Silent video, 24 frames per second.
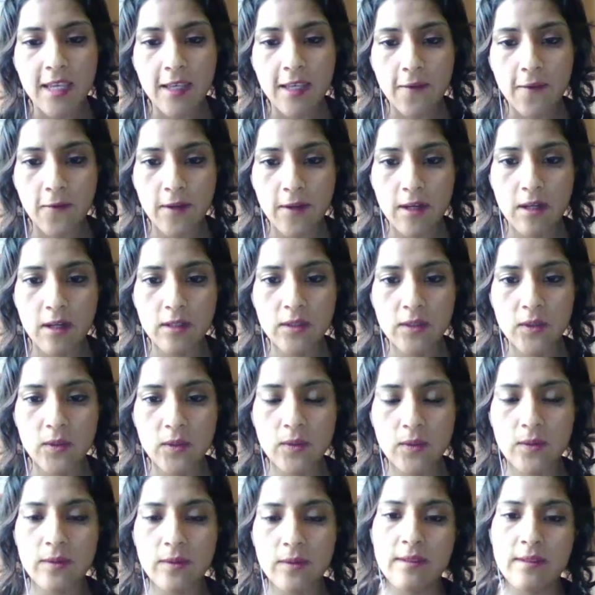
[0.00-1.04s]
if we go
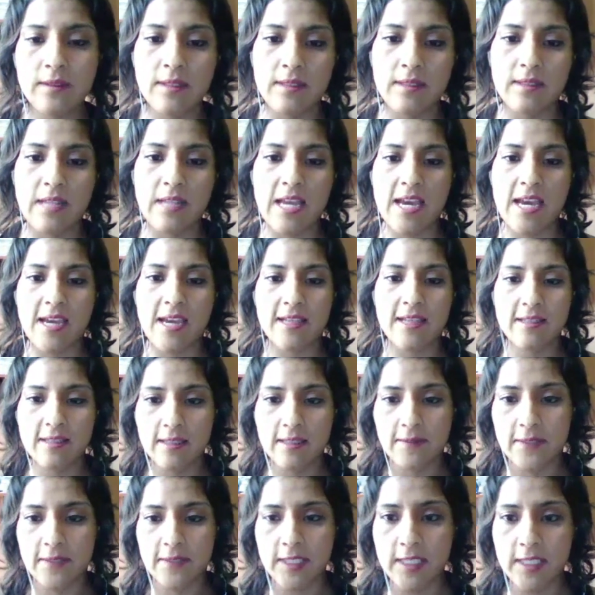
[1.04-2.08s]
to slide
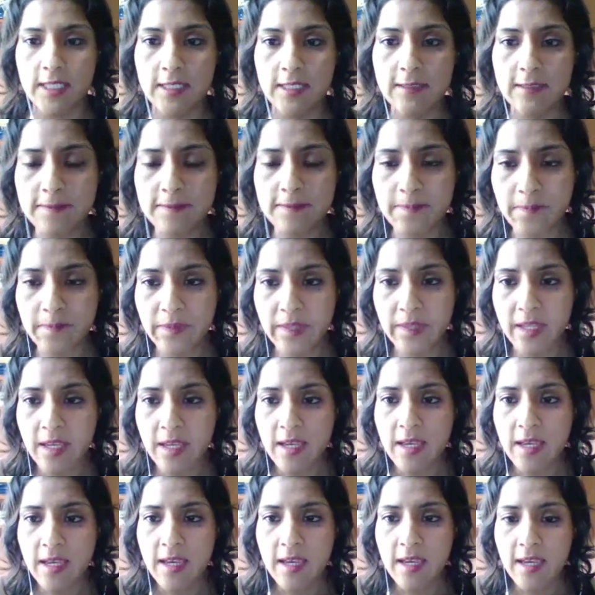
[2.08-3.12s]
17,
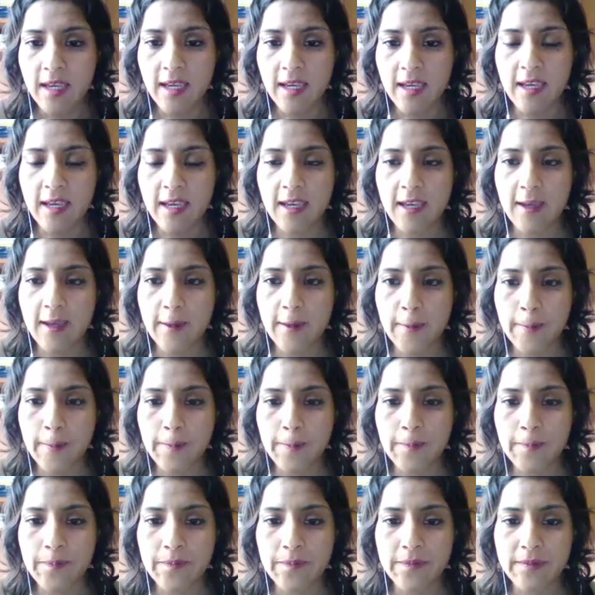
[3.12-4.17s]

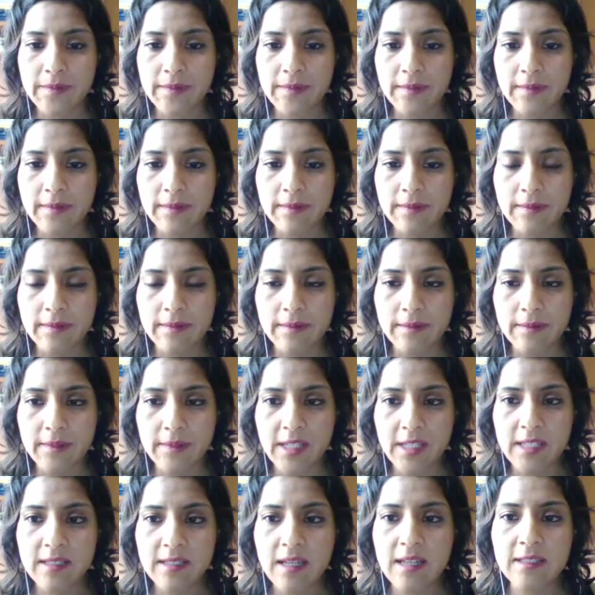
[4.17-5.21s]

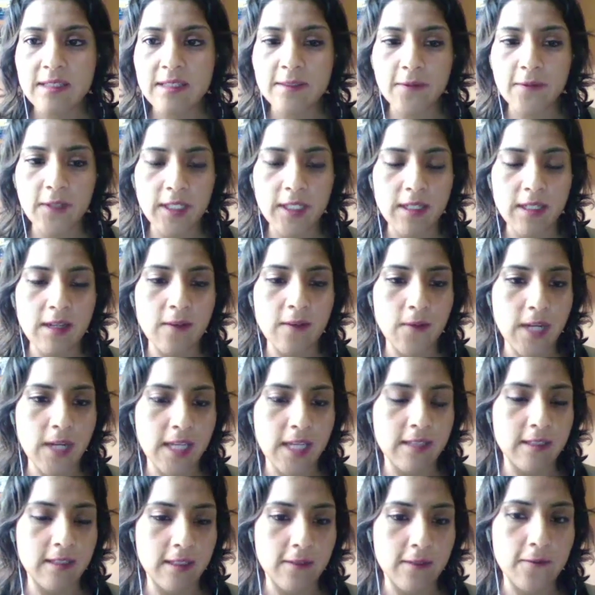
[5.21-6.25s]
this has been a
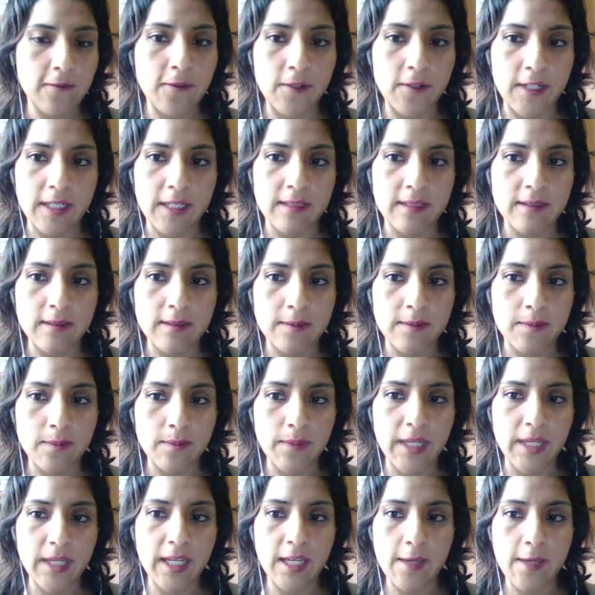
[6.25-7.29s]
great deal for us,
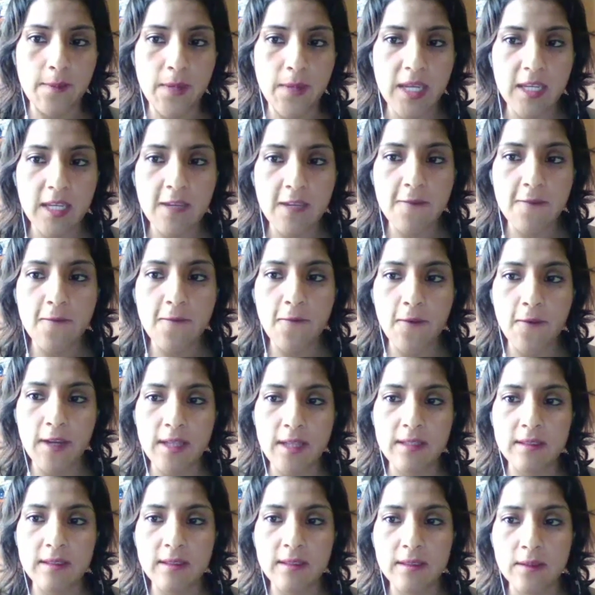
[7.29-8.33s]
making
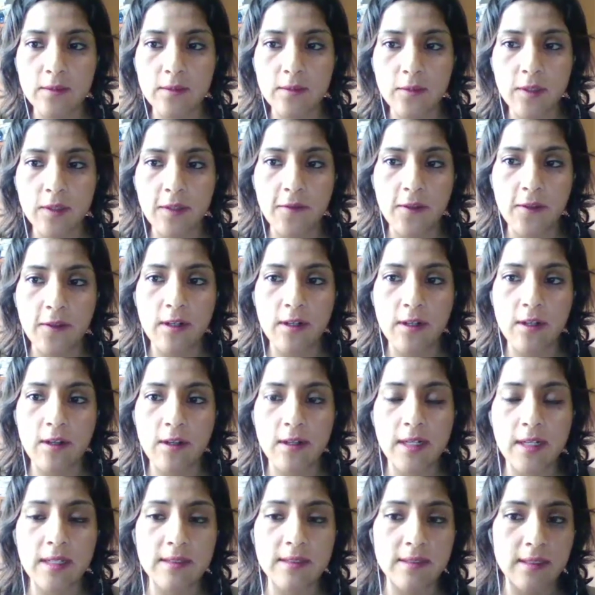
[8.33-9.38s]
friends with your
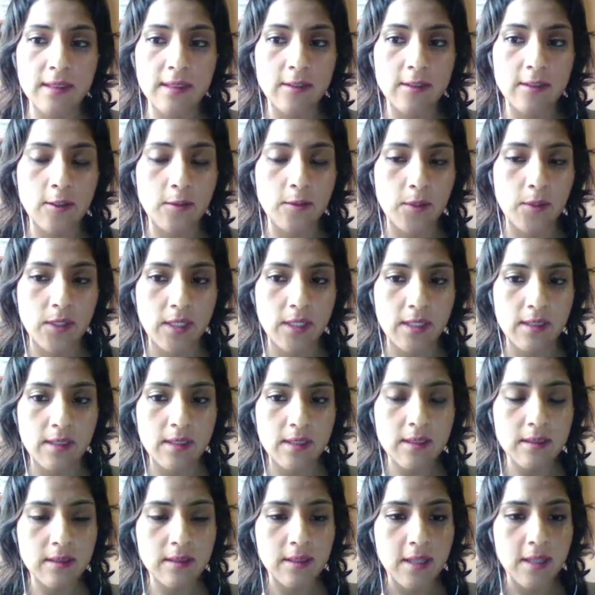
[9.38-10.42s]
local tech
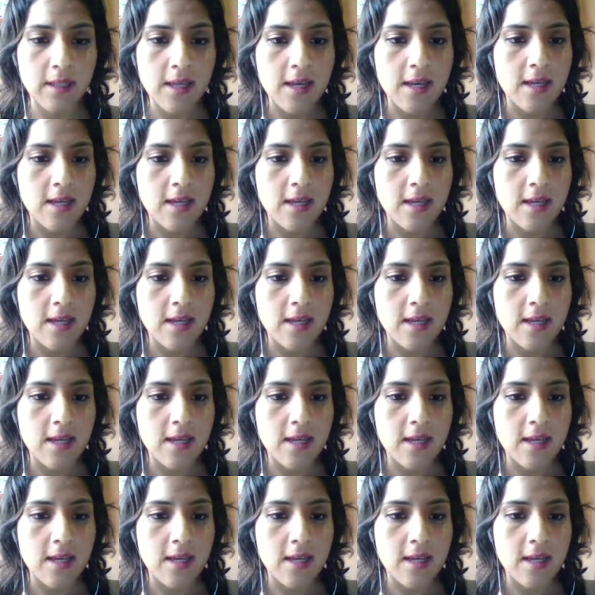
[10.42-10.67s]
communities.